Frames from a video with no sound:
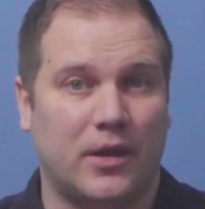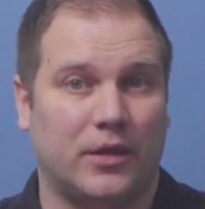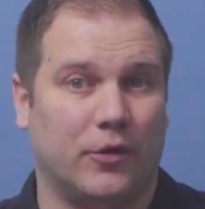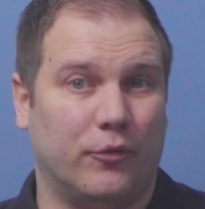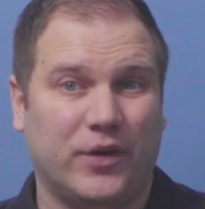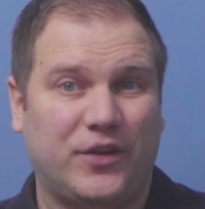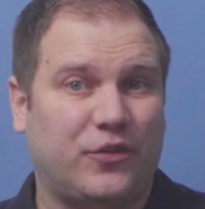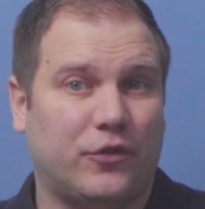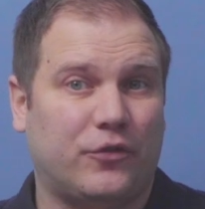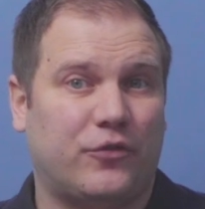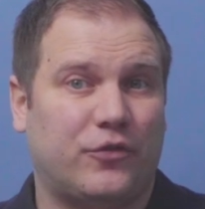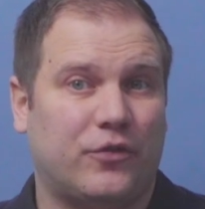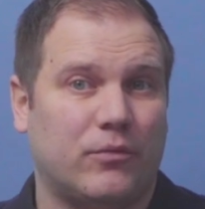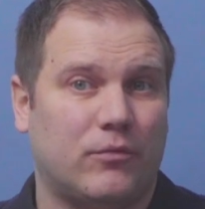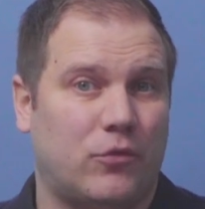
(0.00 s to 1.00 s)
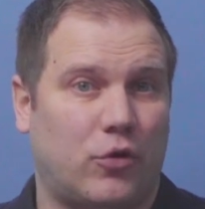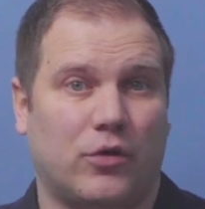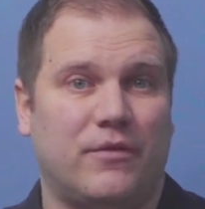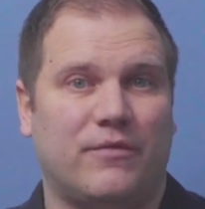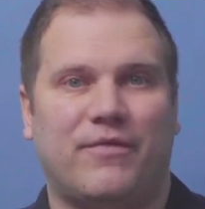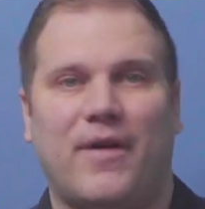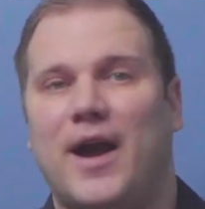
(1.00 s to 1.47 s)
the research
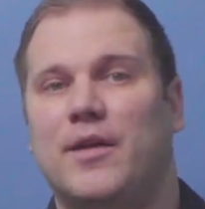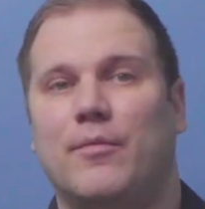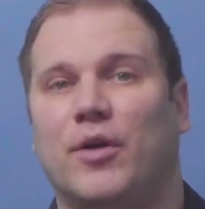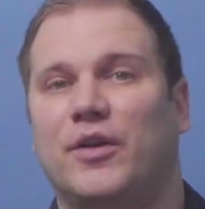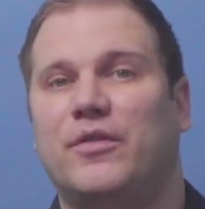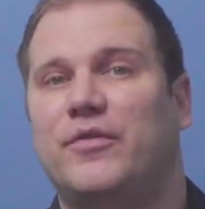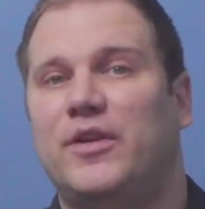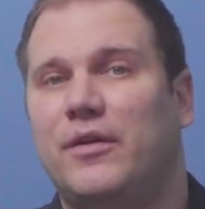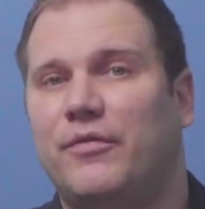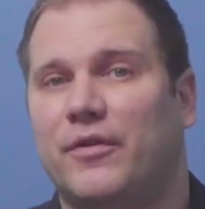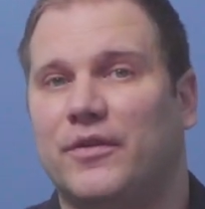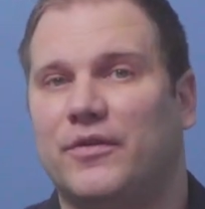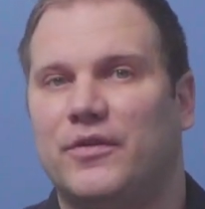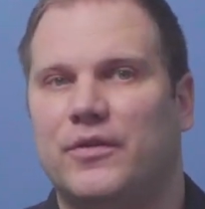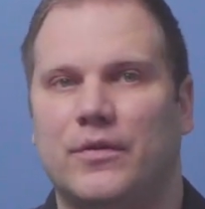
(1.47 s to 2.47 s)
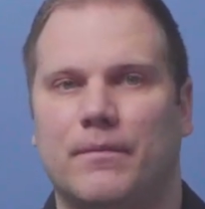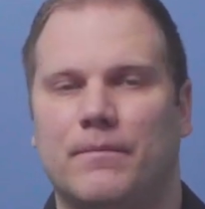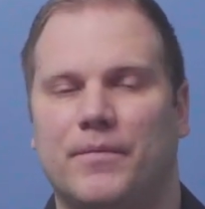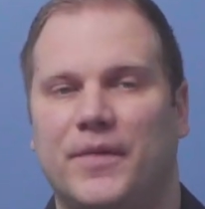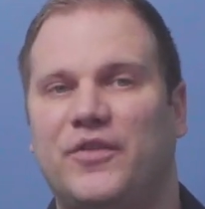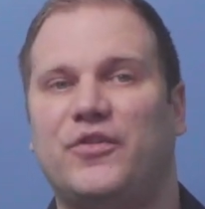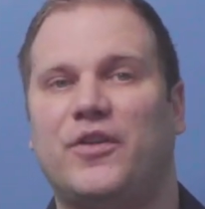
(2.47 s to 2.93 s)
couldn't find much of a difference.
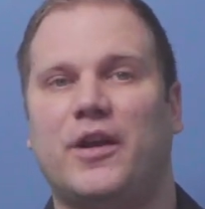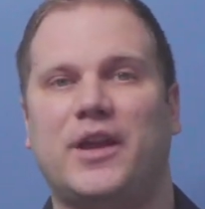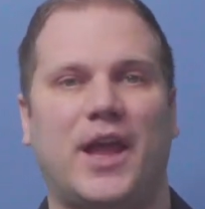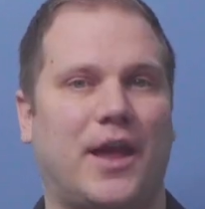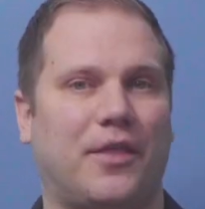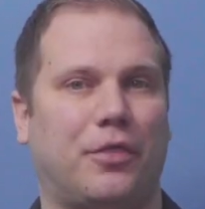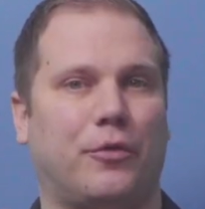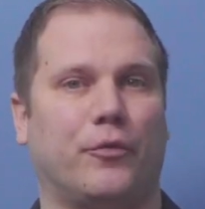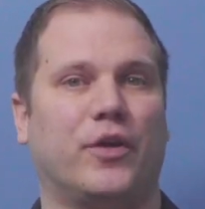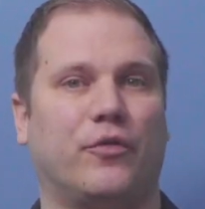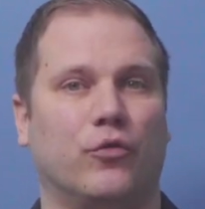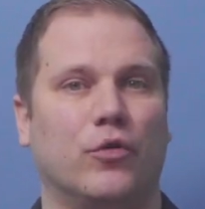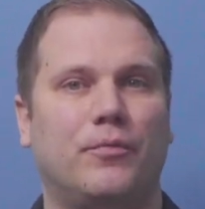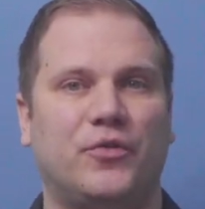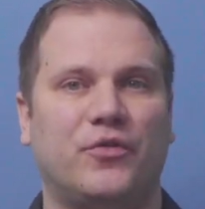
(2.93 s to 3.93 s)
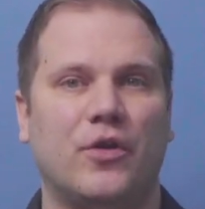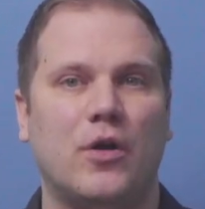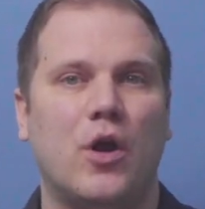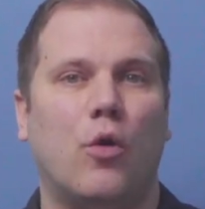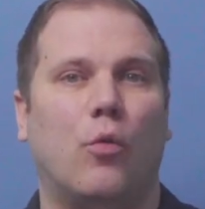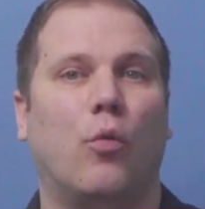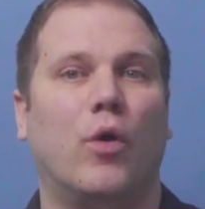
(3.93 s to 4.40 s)
This study had three groups.
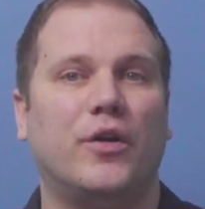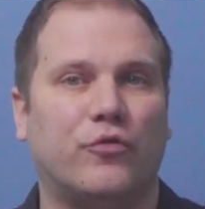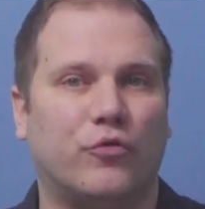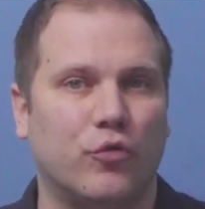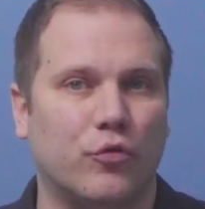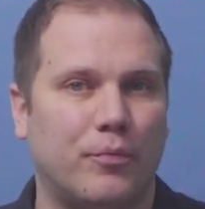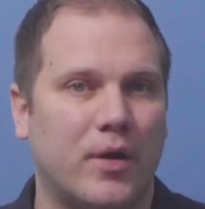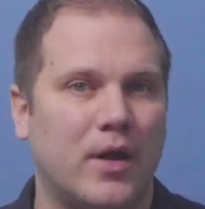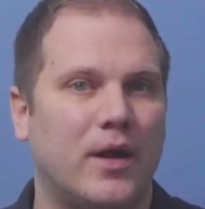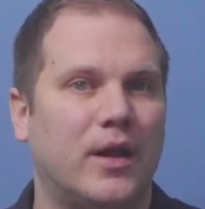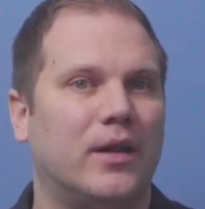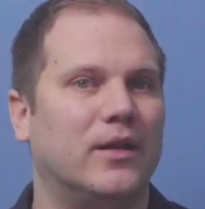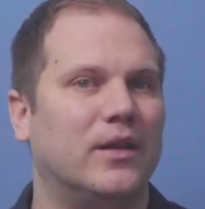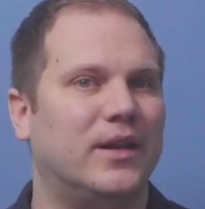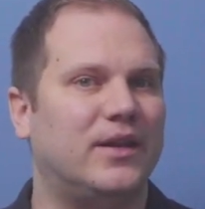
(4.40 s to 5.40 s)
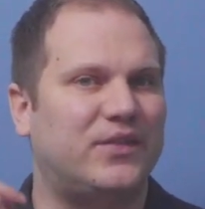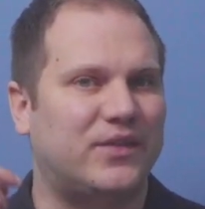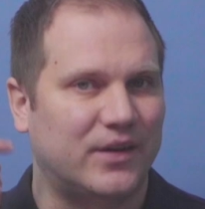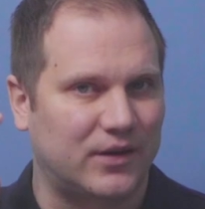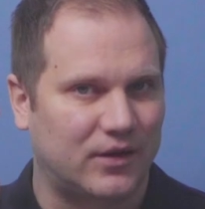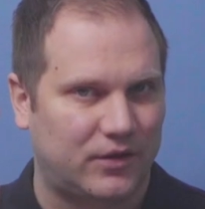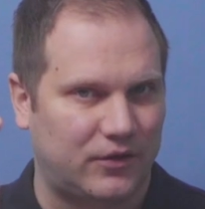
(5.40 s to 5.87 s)
One group
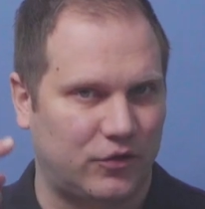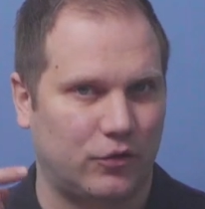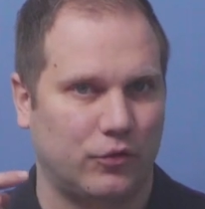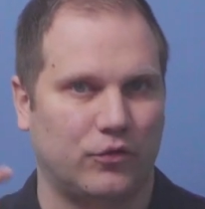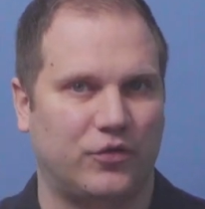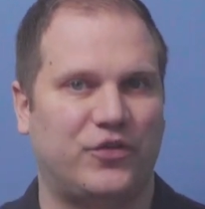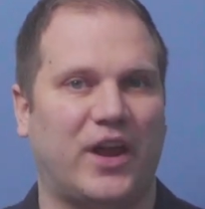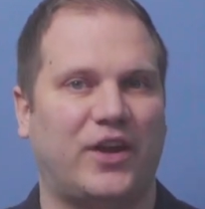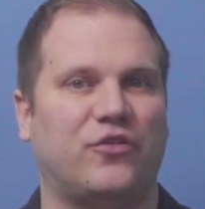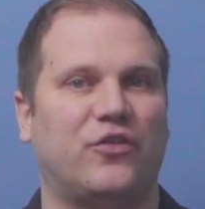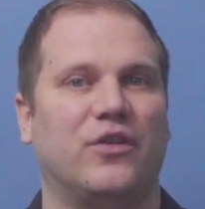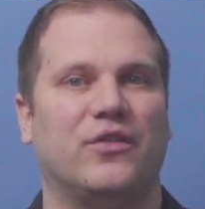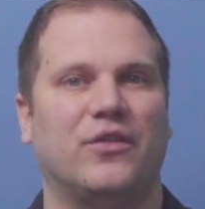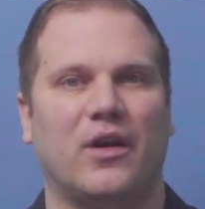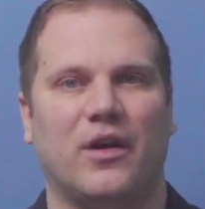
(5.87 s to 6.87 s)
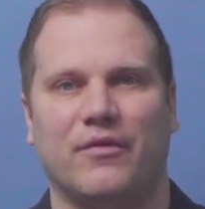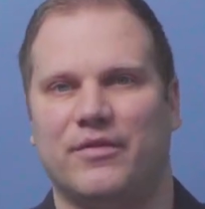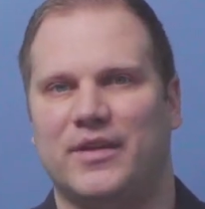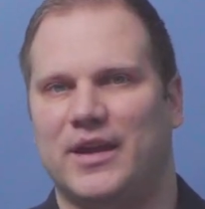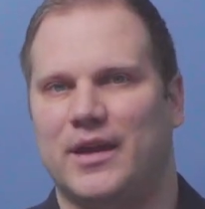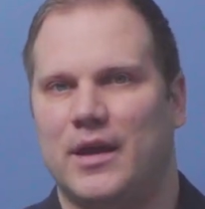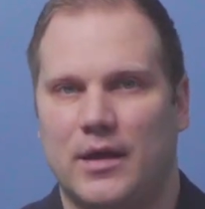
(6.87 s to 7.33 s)
listened to sections of
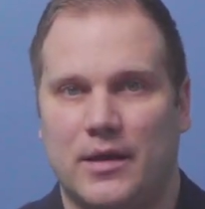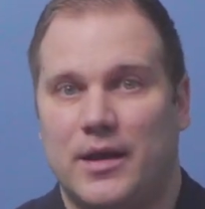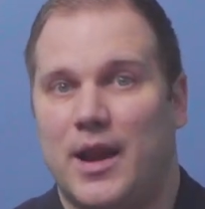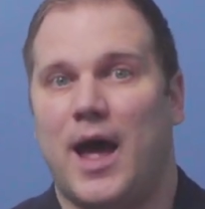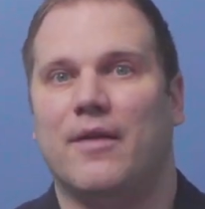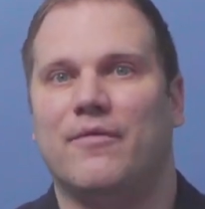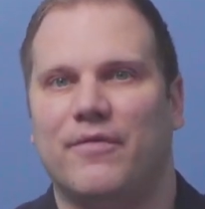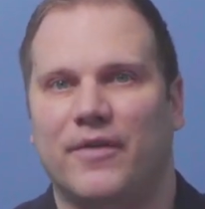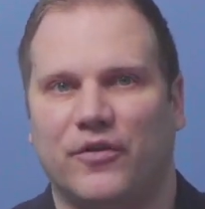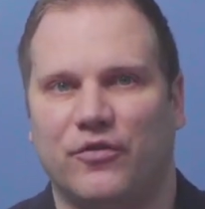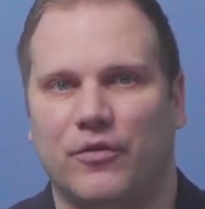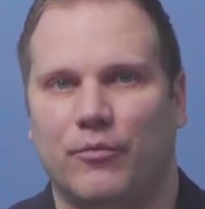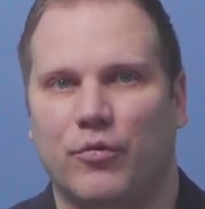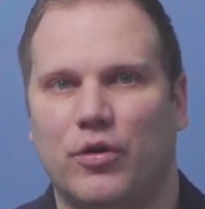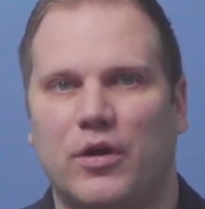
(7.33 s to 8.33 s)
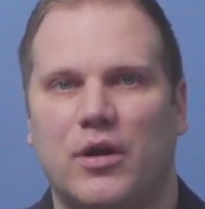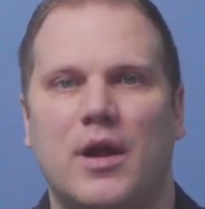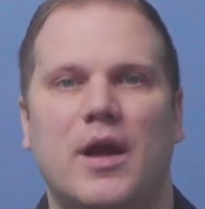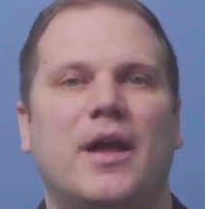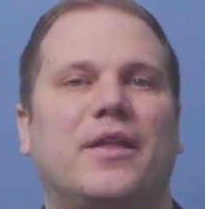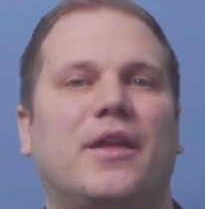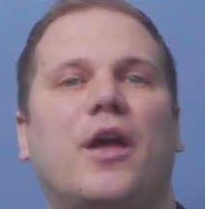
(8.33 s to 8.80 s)
the nonfiction book.
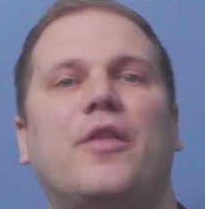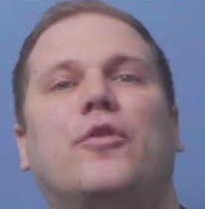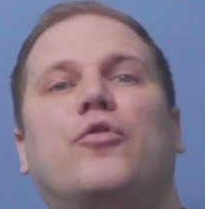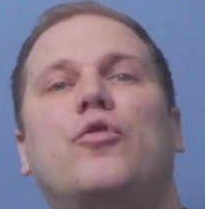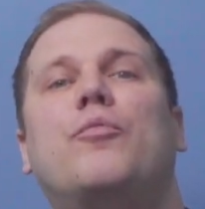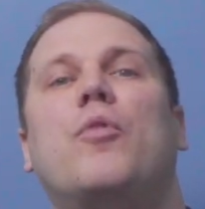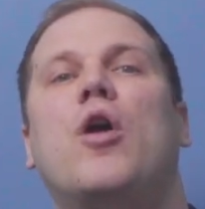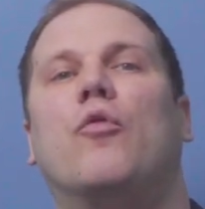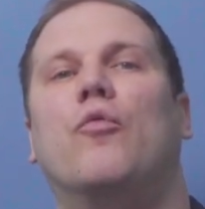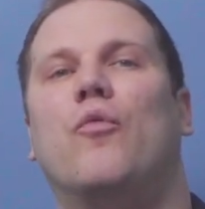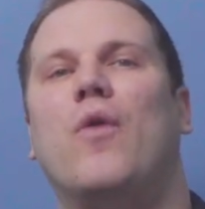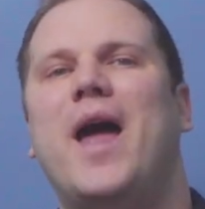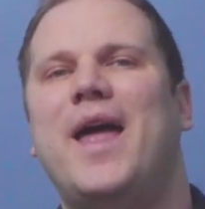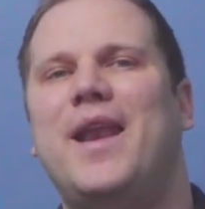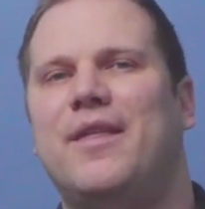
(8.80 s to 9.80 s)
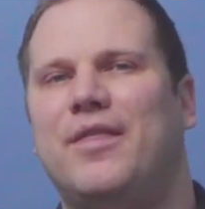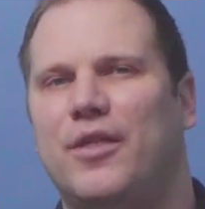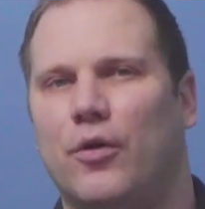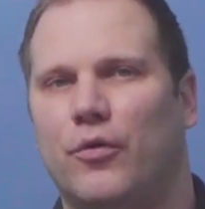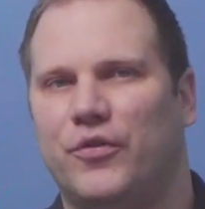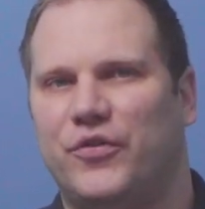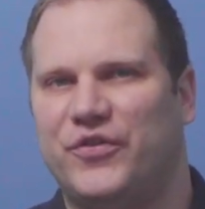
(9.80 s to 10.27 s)
The other group read
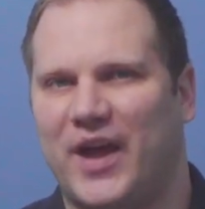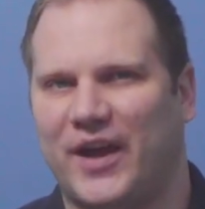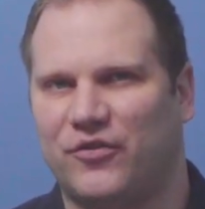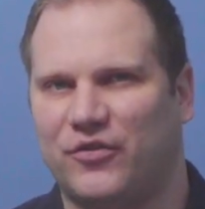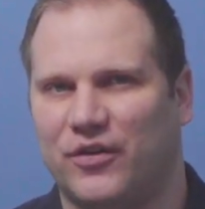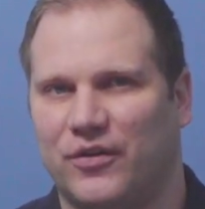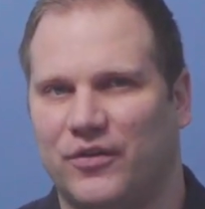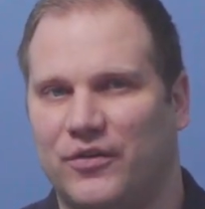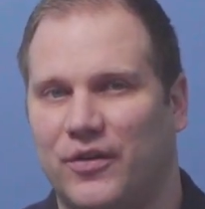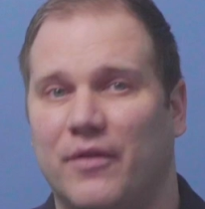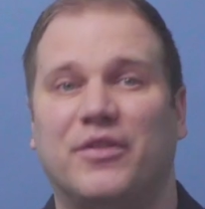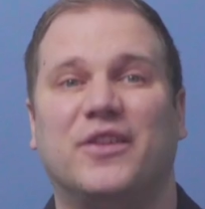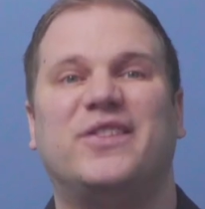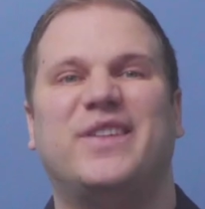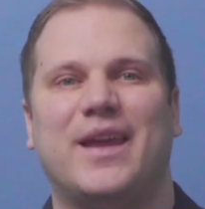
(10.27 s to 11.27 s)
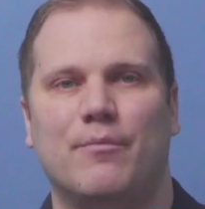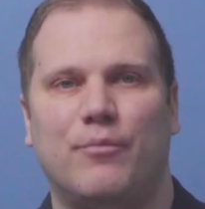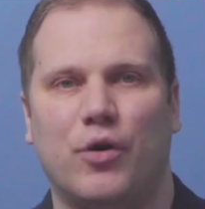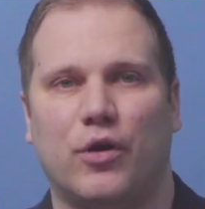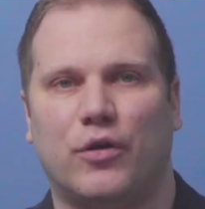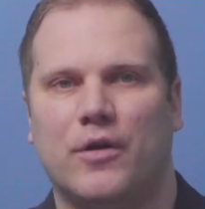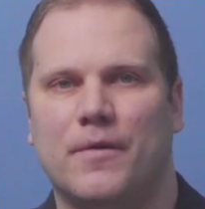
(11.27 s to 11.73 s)
those sections of the same
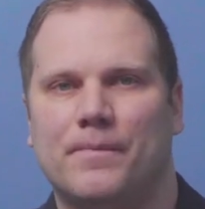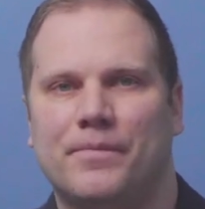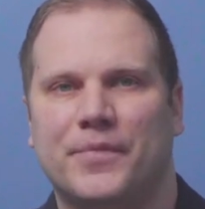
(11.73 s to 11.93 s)
book.